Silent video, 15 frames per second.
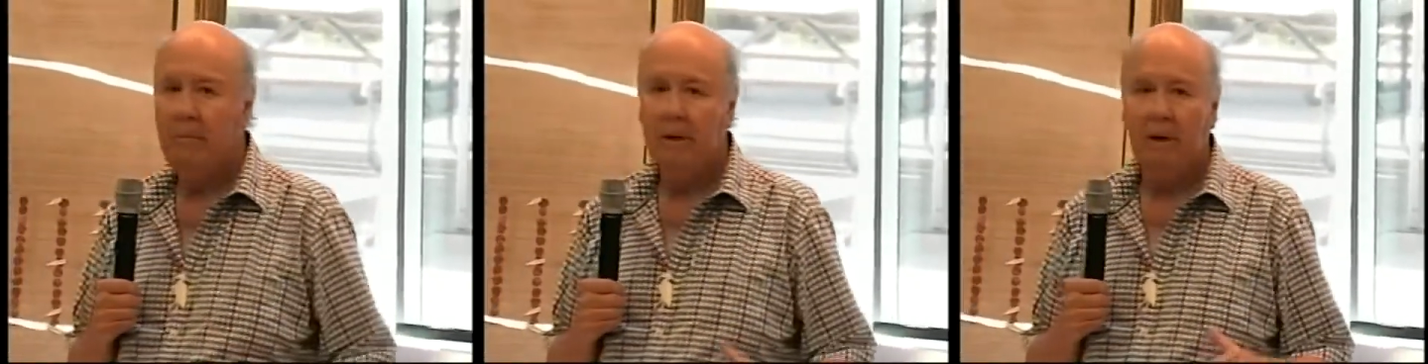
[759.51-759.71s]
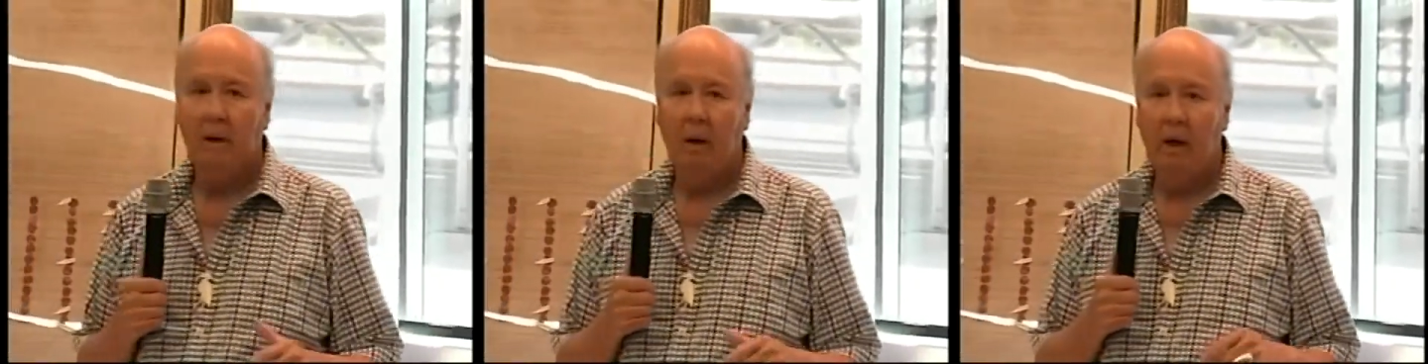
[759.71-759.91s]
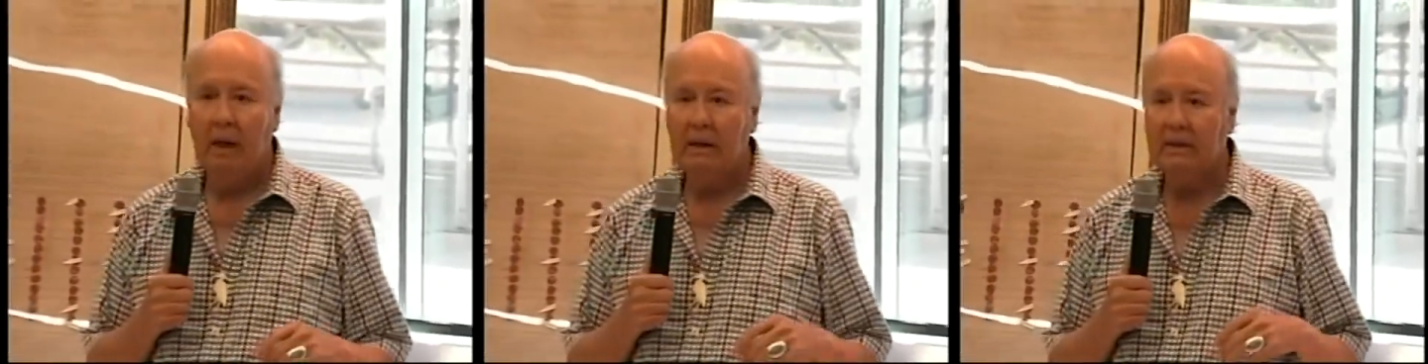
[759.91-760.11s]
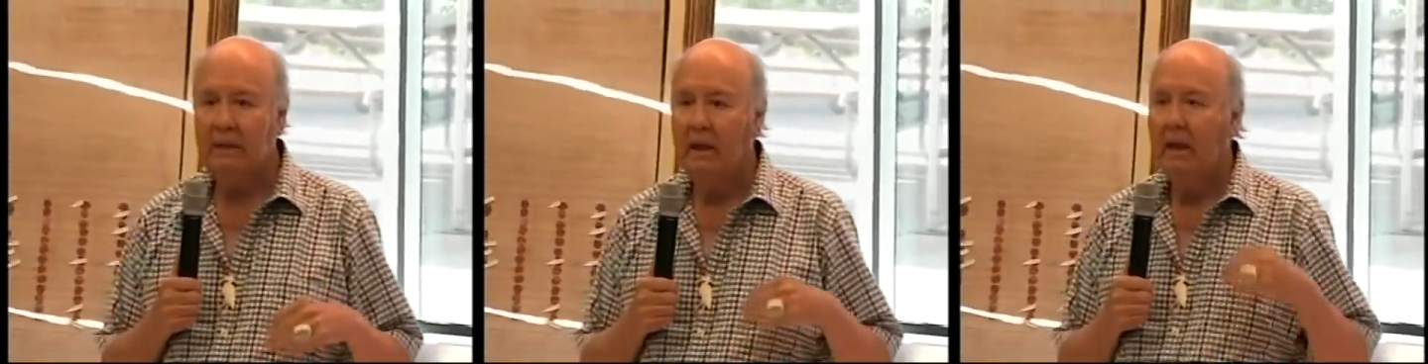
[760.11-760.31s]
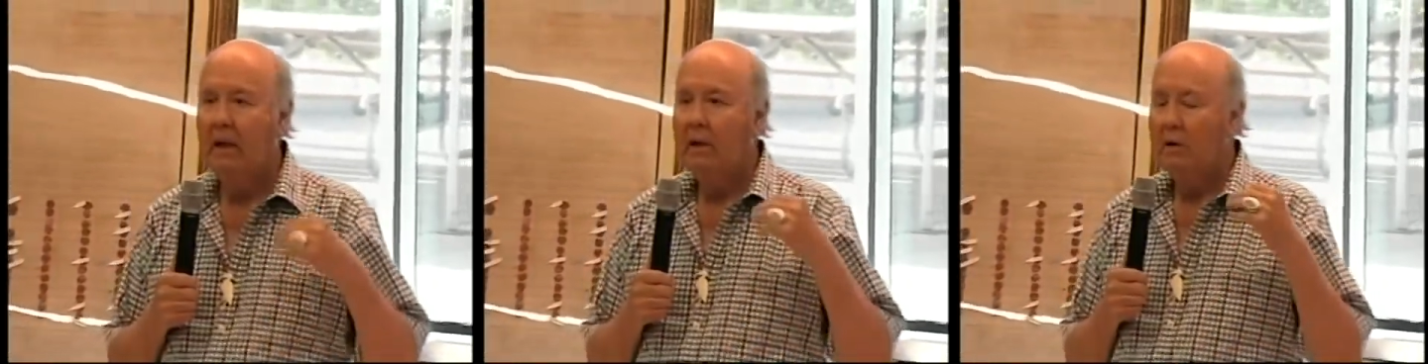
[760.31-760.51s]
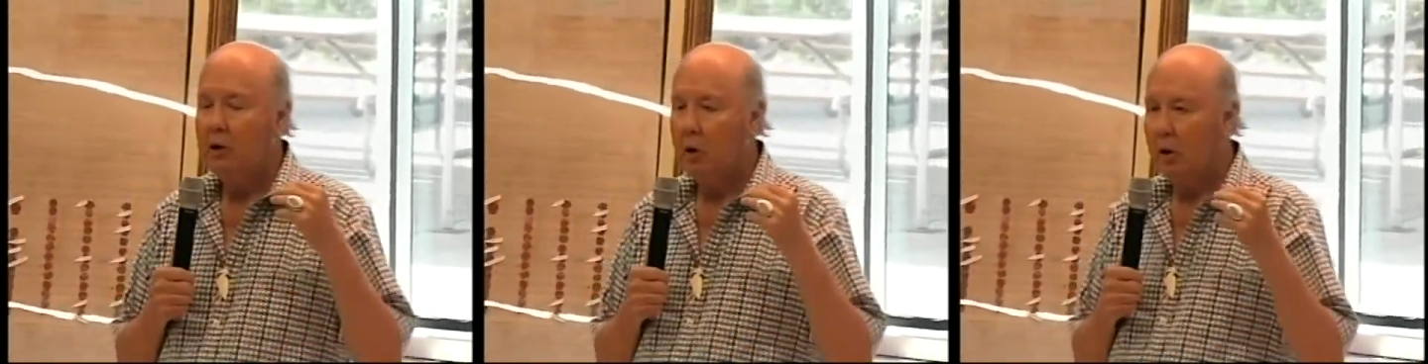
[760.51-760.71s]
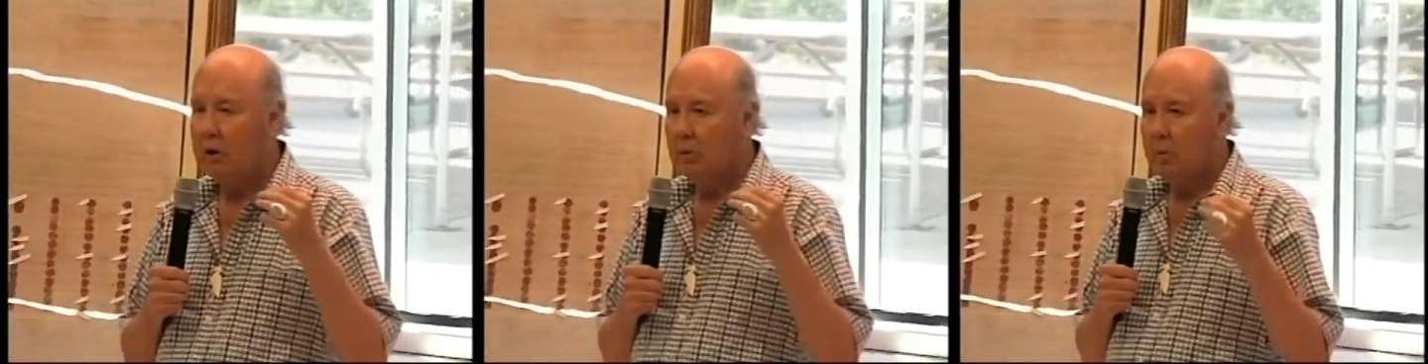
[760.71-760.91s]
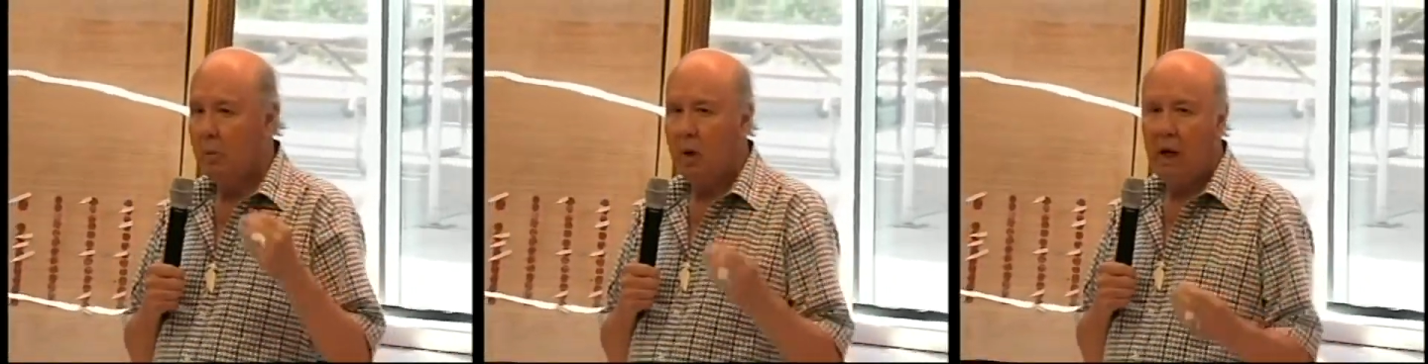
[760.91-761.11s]
because
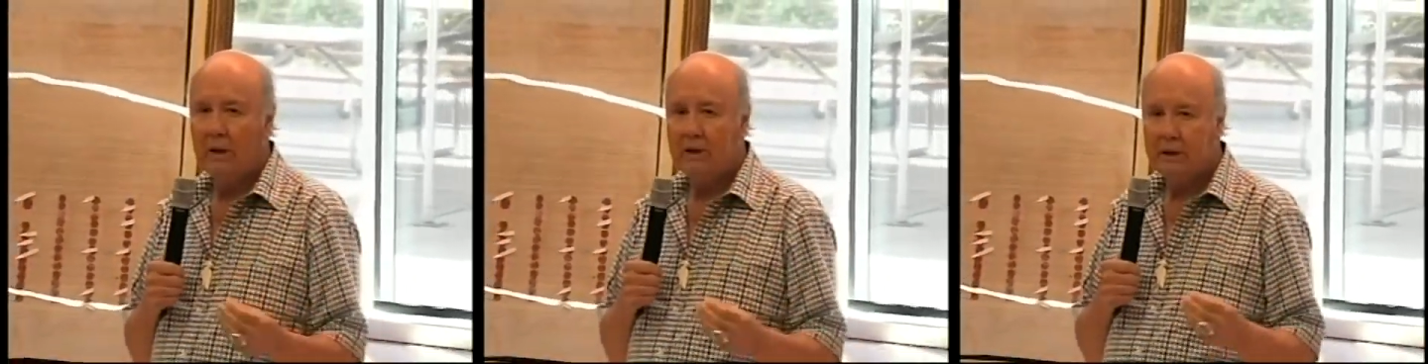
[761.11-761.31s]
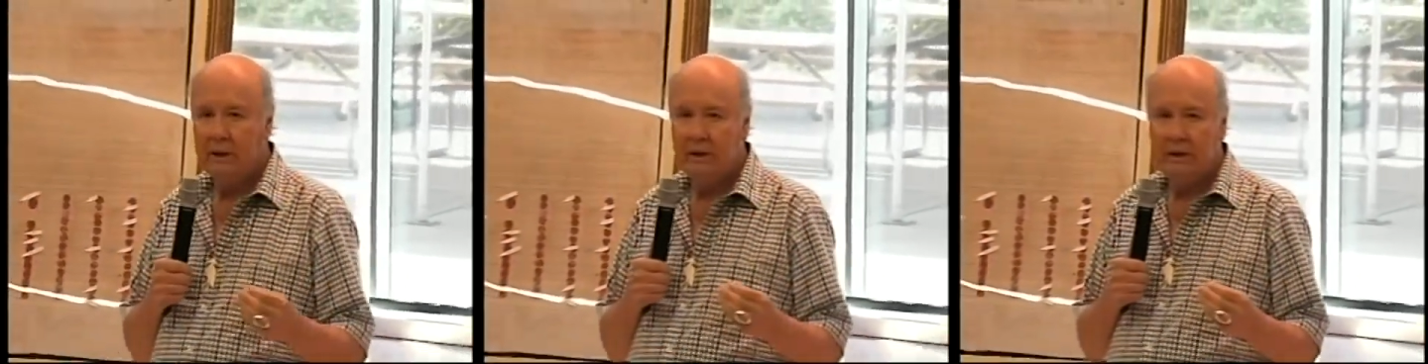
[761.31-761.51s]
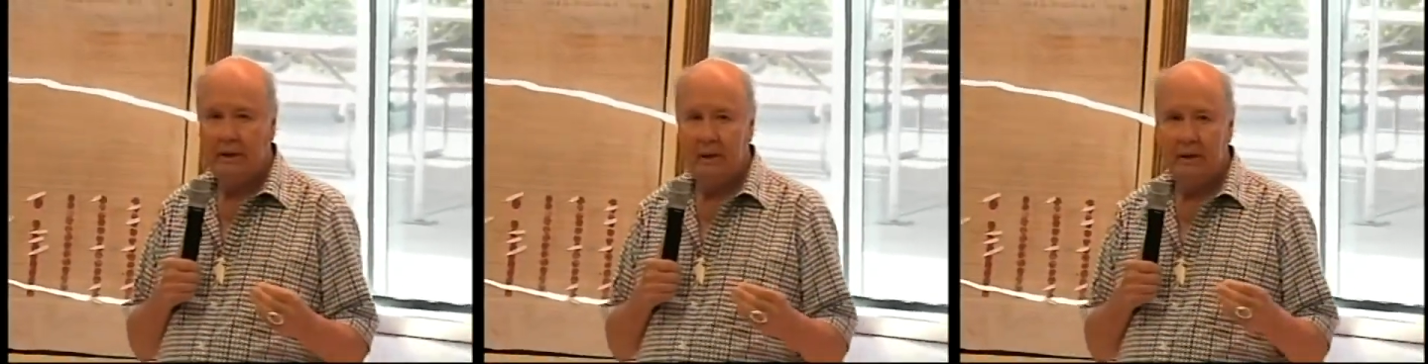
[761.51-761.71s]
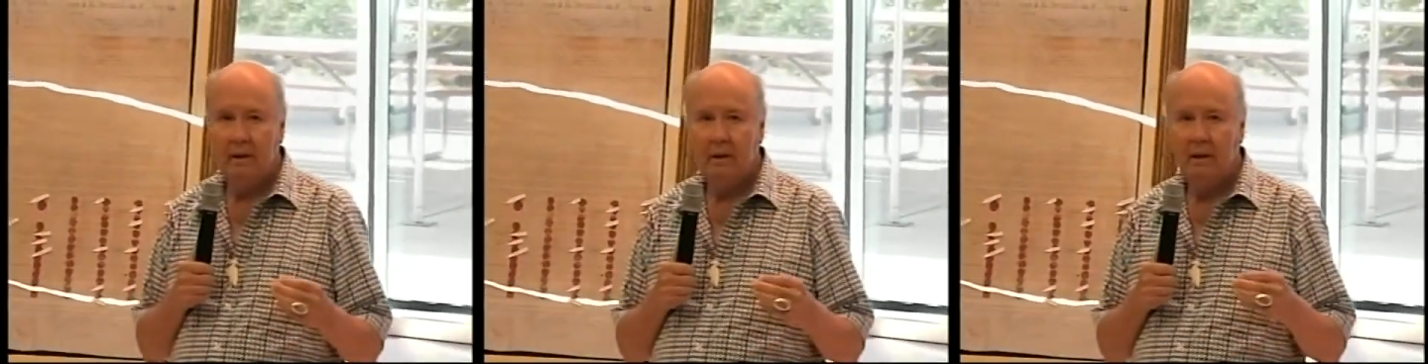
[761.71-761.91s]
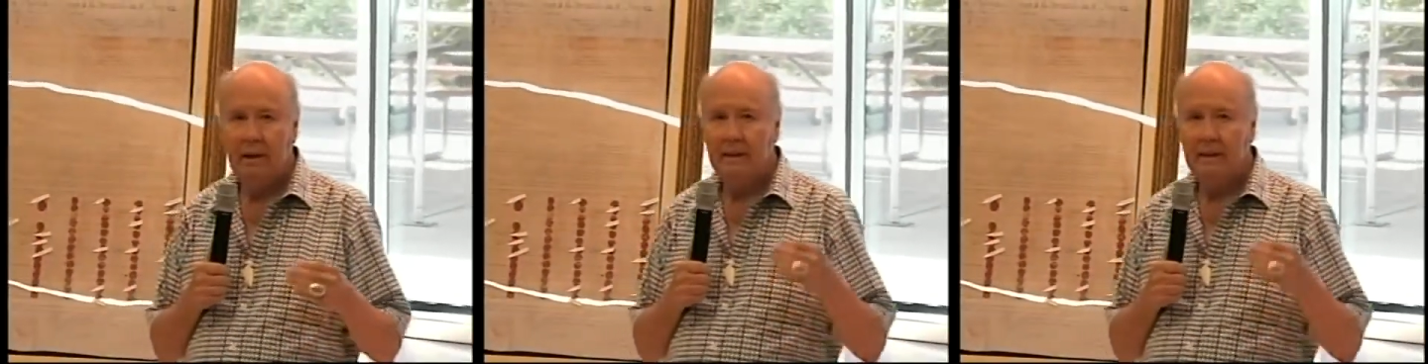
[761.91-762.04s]
George Washington